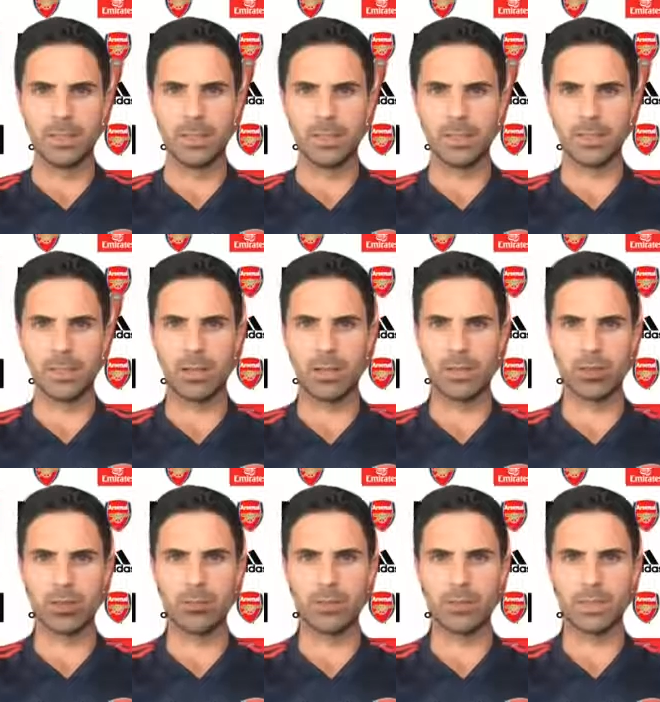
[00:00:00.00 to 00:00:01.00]
and how
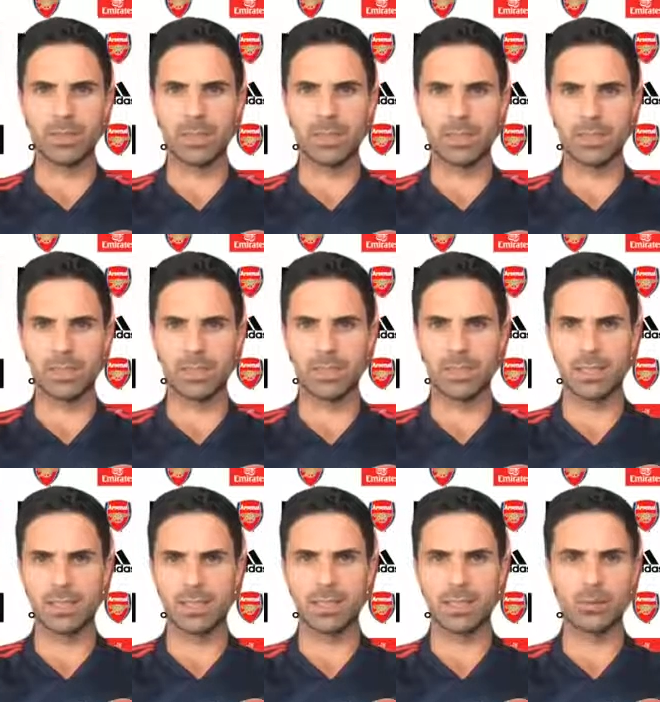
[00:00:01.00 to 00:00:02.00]
convinced they are that they
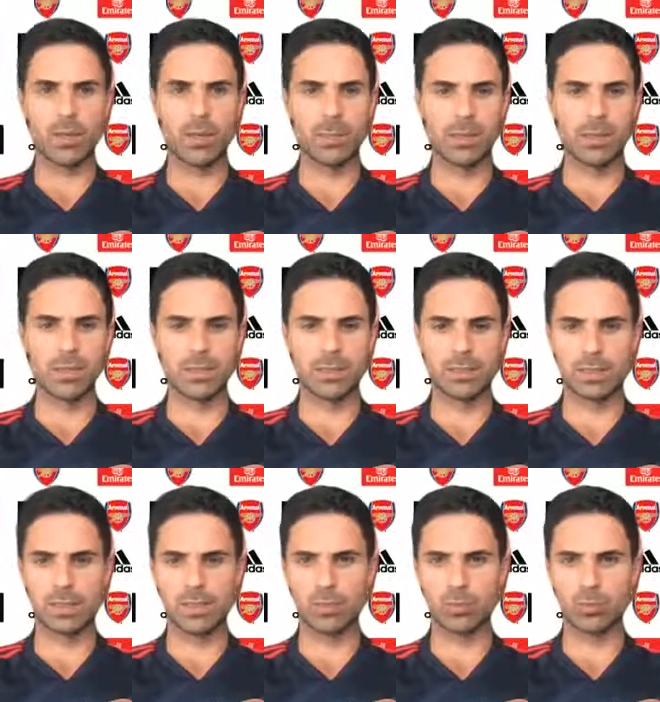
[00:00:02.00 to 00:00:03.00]
are at the right place.
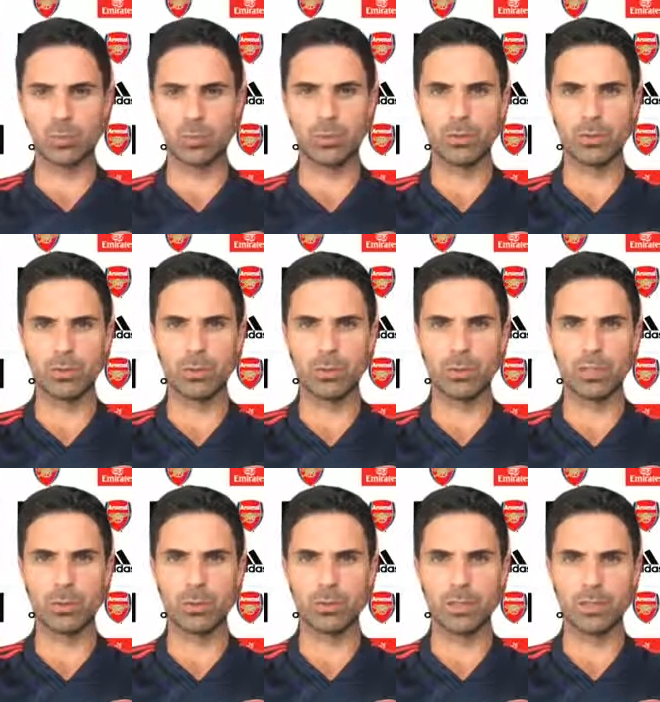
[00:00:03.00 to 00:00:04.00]
And as well, because it's
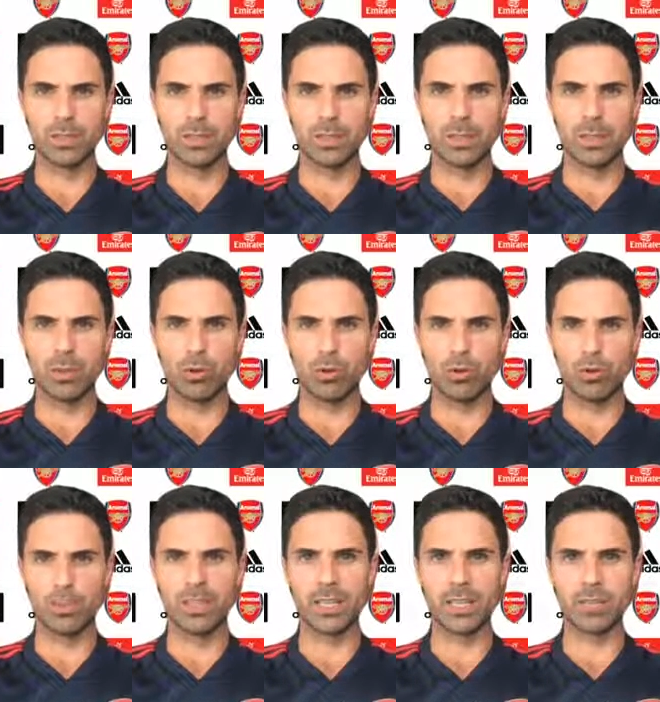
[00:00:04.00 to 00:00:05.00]
our
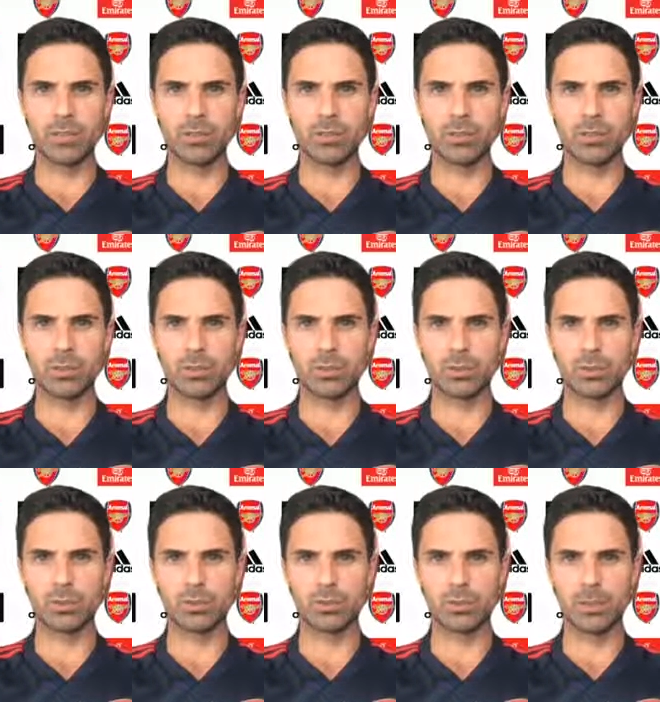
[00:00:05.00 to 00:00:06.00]
obligation
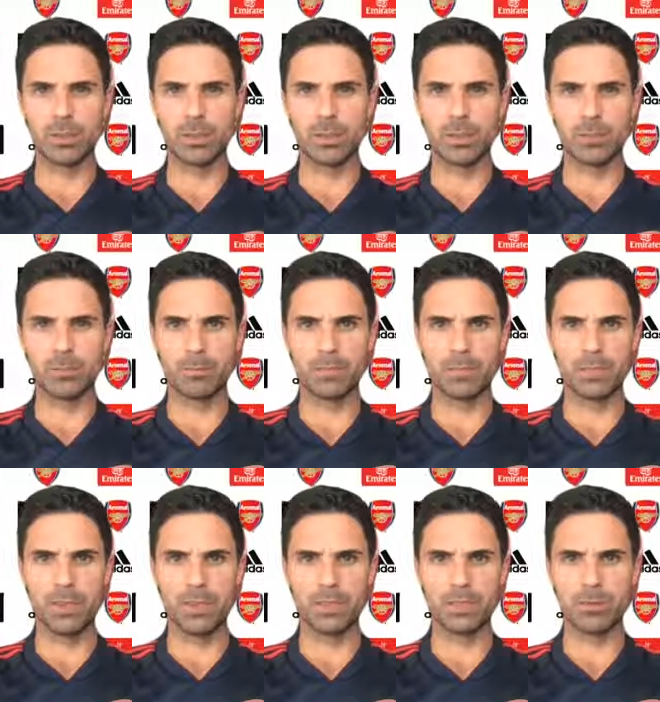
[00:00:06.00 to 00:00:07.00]
almost to be
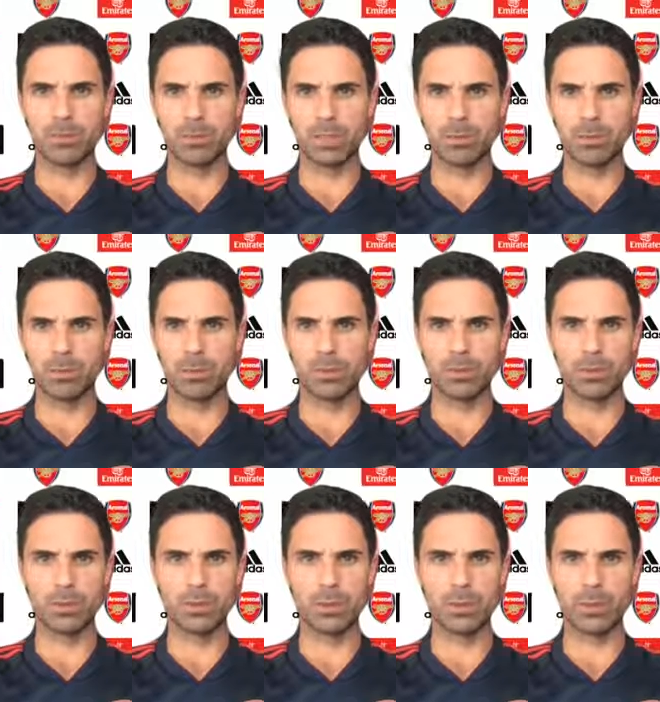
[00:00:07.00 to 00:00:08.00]
fighting for every
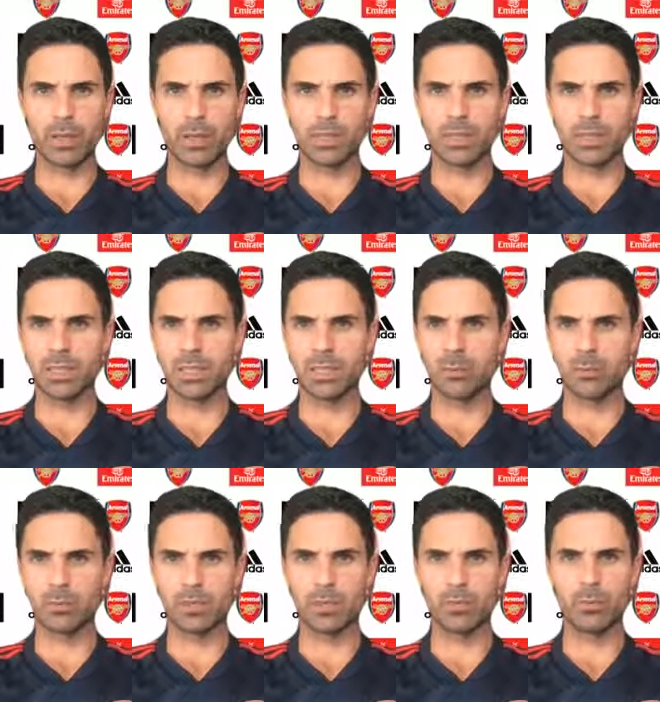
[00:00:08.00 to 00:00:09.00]
trophy and playing the
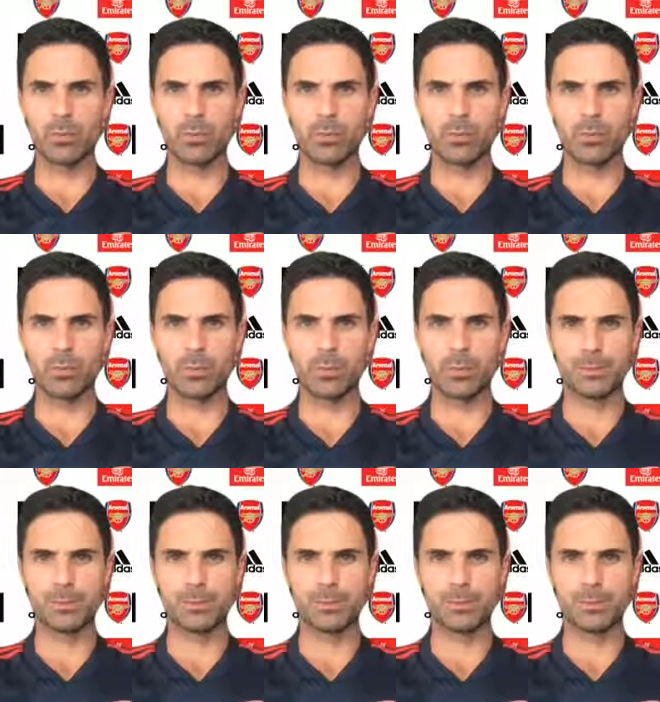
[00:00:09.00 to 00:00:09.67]
Champions League with this club.